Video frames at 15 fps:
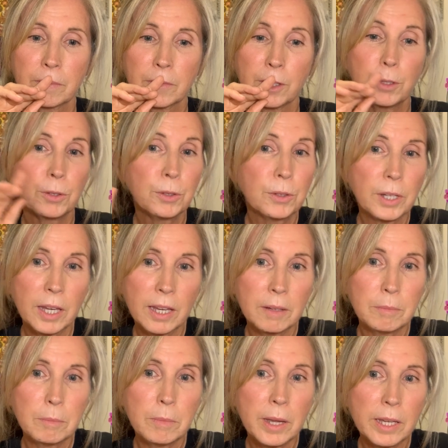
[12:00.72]
You
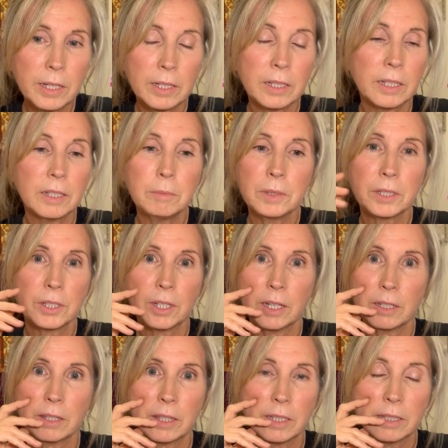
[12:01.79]
can't make an image
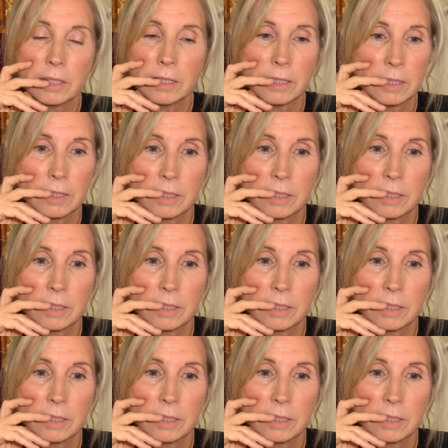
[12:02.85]
out of this.